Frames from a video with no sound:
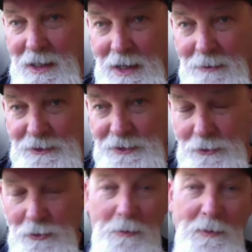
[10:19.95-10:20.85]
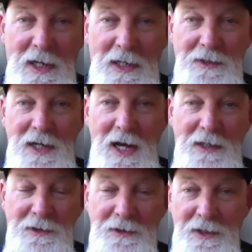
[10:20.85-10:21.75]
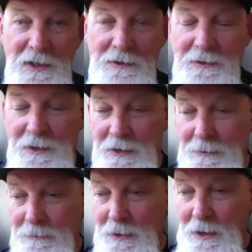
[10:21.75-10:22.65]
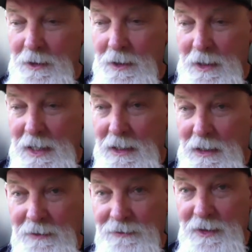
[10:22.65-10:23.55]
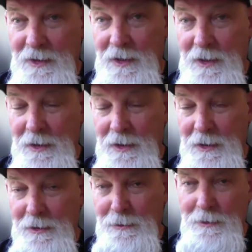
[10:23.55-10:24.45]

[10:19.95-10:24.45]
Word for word: I was schooled by these guys as a youngster on how to live in there, you know,